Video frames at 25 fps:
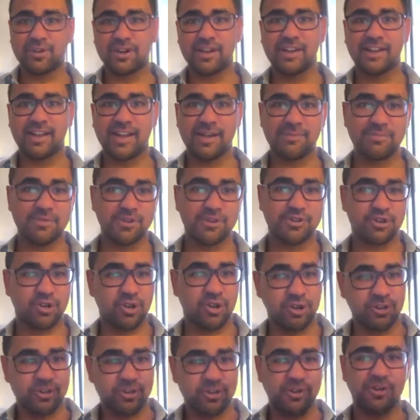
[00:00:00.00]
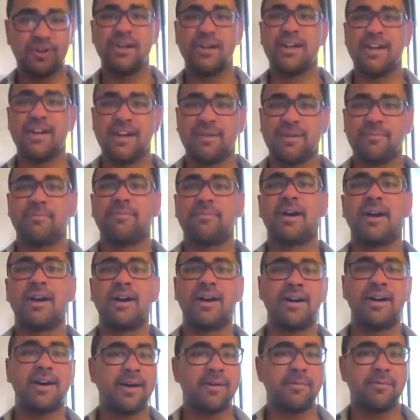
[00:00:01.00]
Really kept it short, so
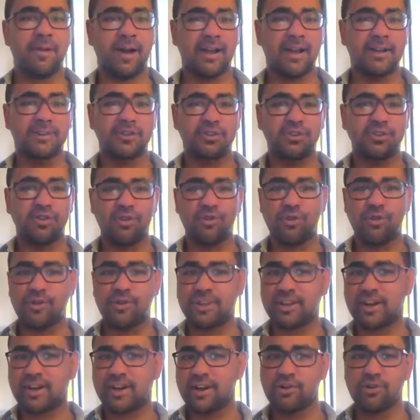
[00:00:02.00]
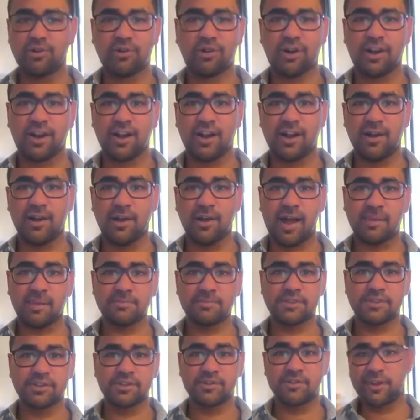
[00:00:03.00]
I don't know whether I look
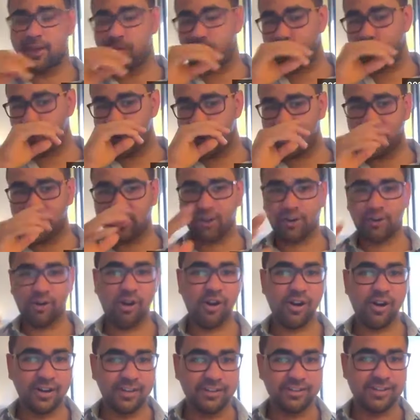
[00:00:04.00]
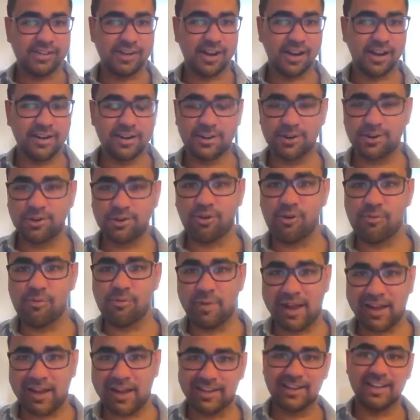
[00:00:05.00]
absolutely weird or not. It started to grow
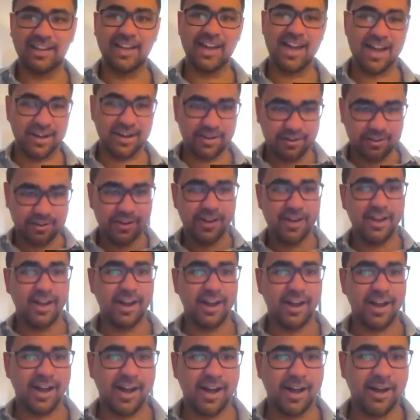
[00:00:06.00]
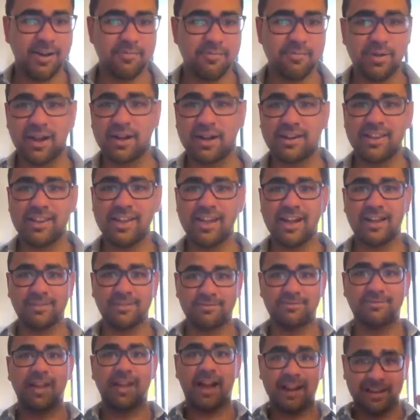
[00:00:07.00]
back again. But yeah,
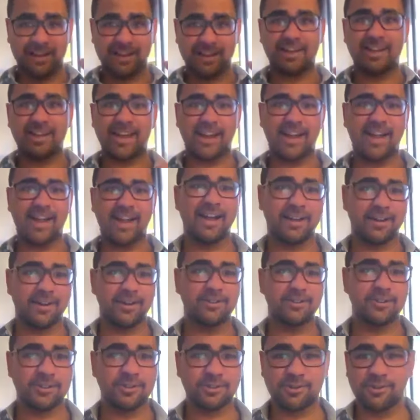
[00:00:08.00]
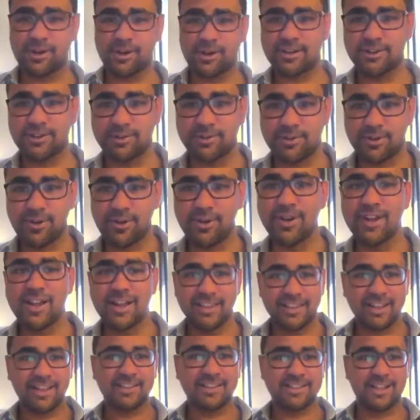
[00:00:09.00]
I did get a haircut just to let you know
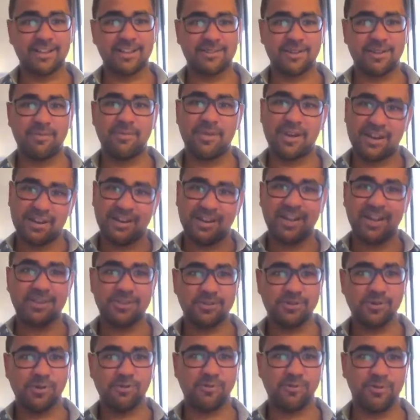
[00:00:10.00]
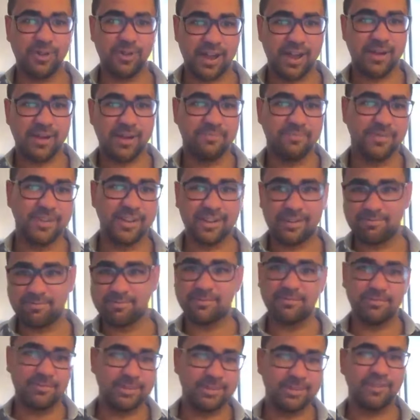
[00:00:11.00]
that I mean, in case you, yeah,
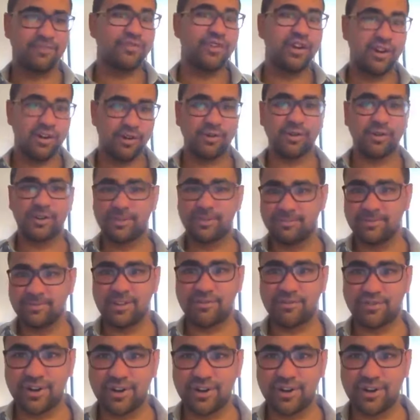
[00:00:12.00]
different look.